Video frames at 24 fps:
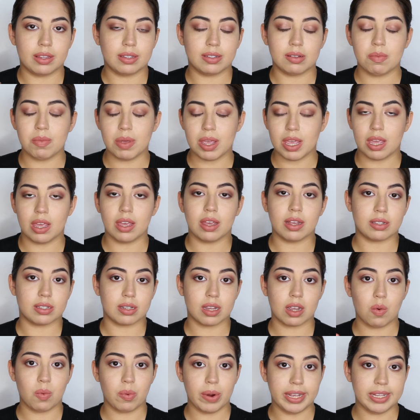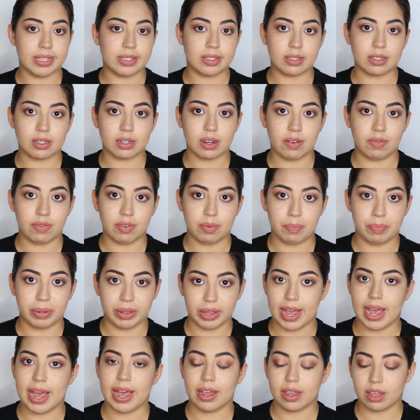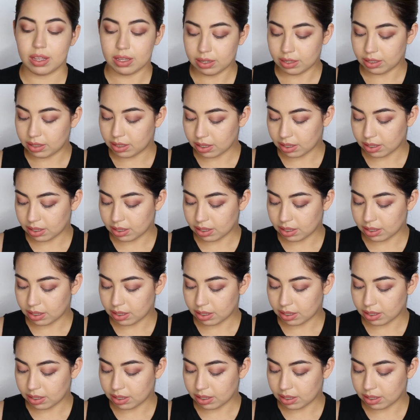To me, it's like a waste of a black.